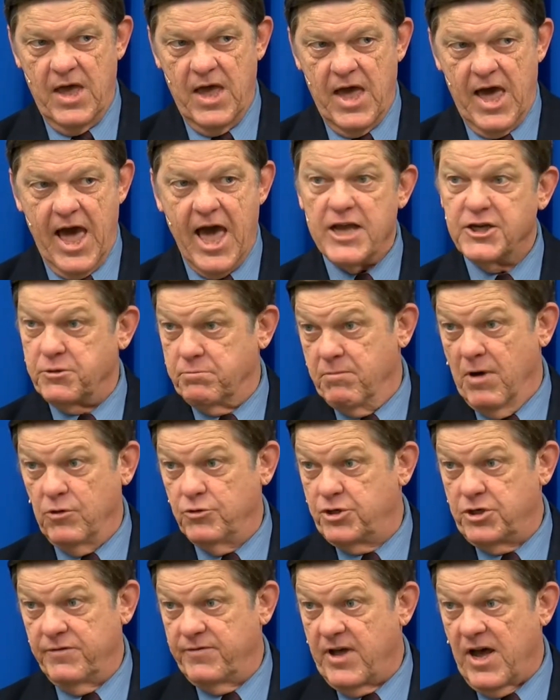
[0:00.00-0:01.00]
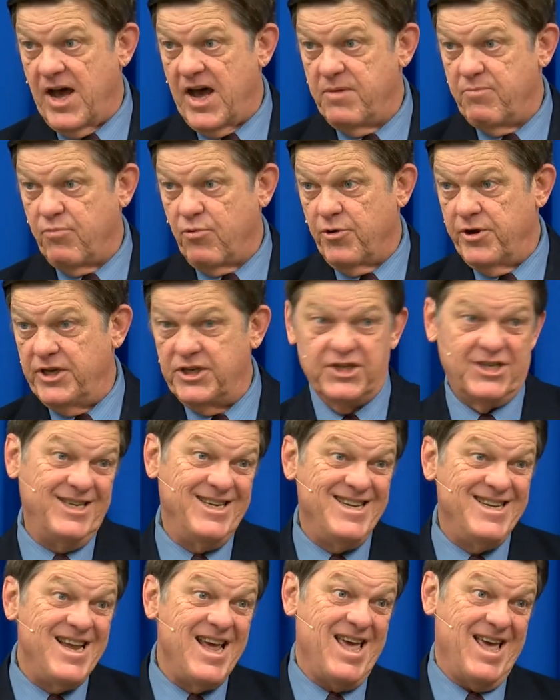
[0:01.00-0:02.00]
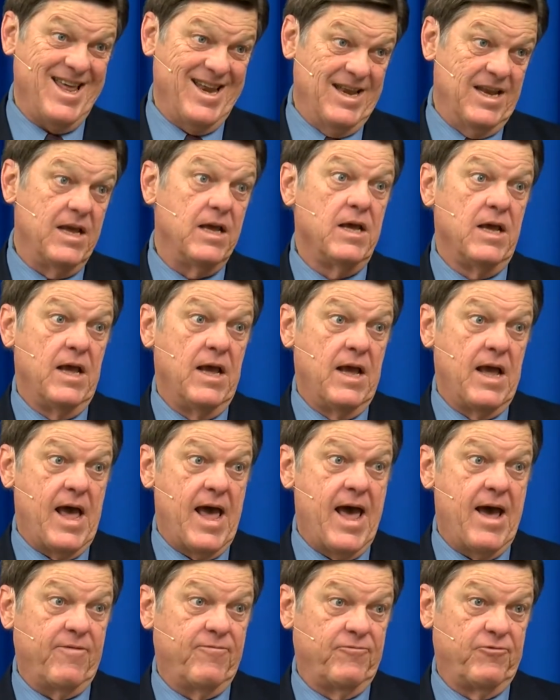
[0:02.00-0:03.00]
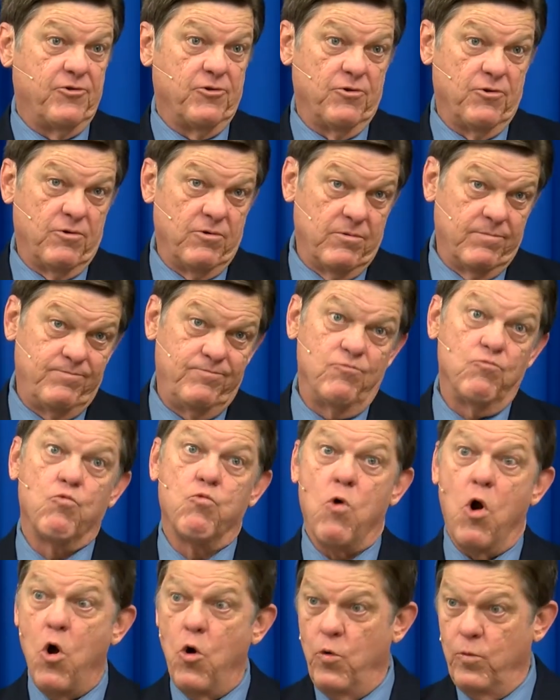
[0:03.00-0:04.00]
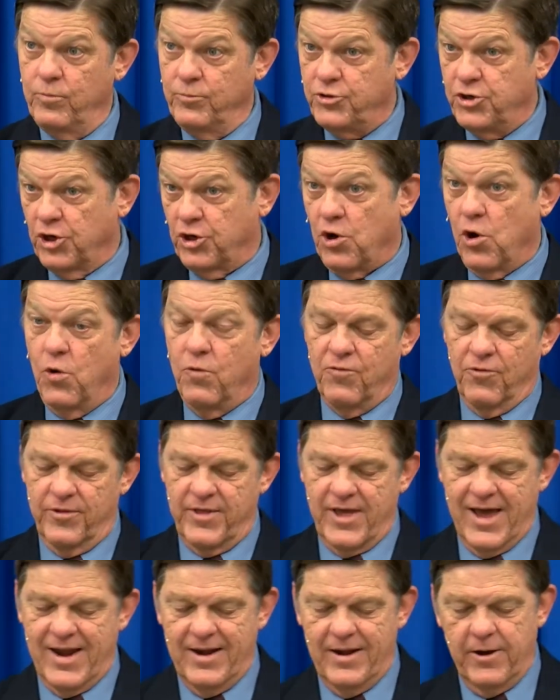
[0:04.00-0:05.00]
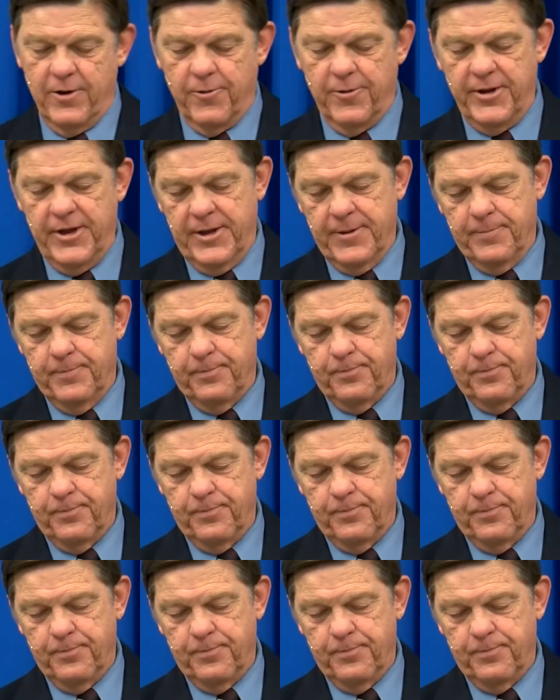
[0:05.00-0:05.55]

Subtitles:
as most of the high priests did after Rome took over that area.